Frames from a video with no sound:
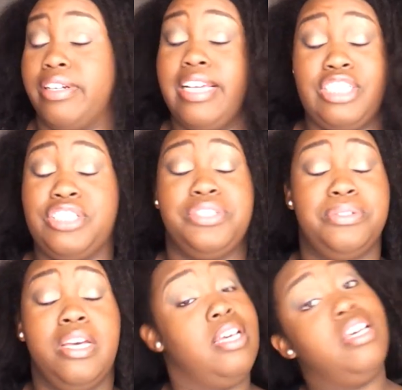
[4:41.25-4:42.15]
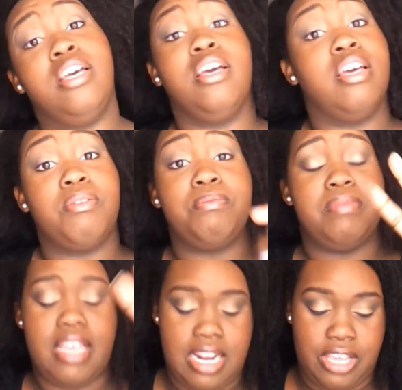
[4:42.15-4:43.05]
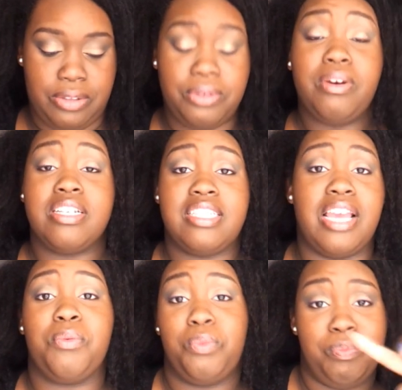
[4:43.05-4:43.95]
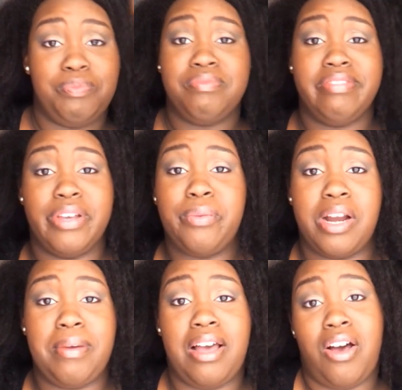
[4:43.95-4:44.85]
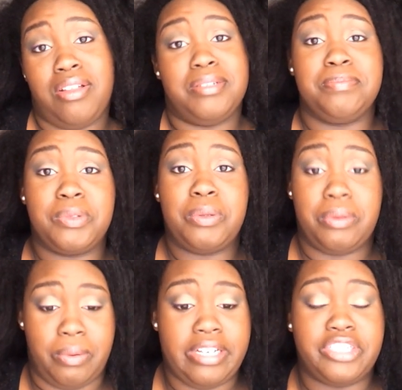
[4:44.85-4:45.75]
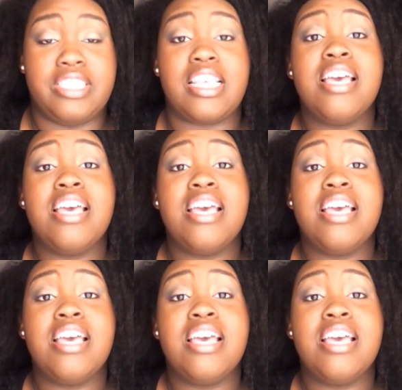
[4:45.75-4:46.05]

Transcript: Anywho, you understand. Don't worry about all them questions.